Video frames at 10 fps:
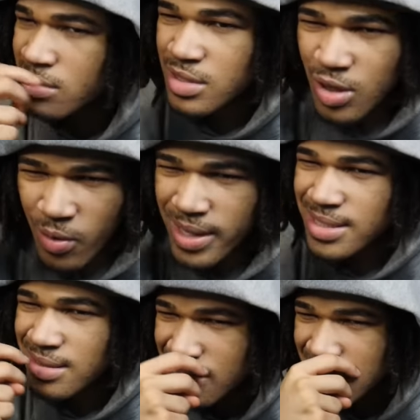Too easy,
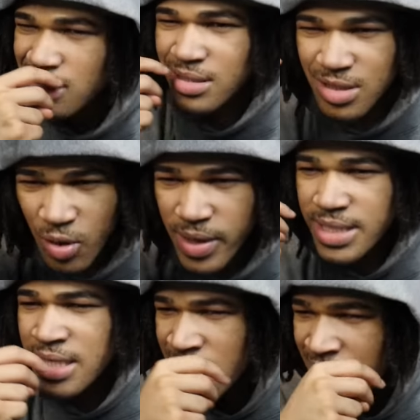too
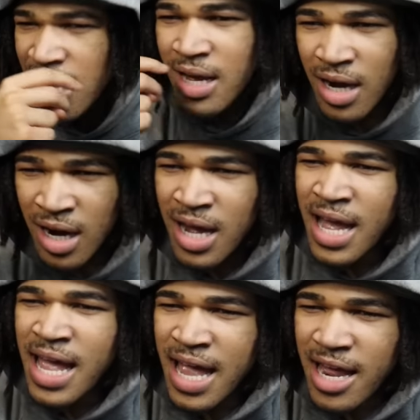easy.
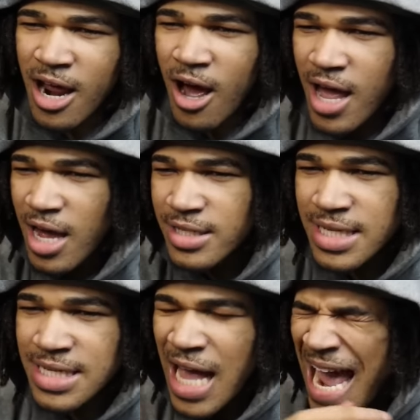Anna Hills
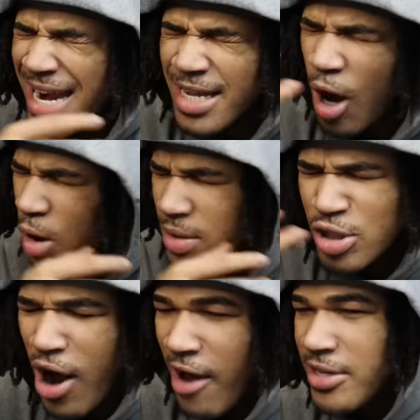is antidote,
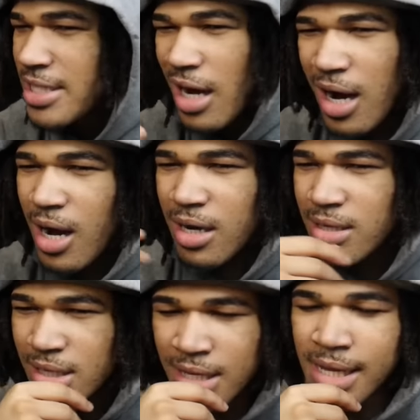Travis Duh.
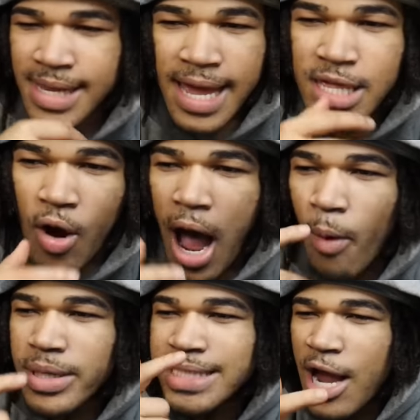Like, yo, I
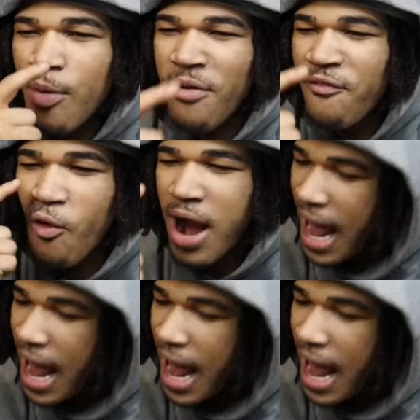was there before,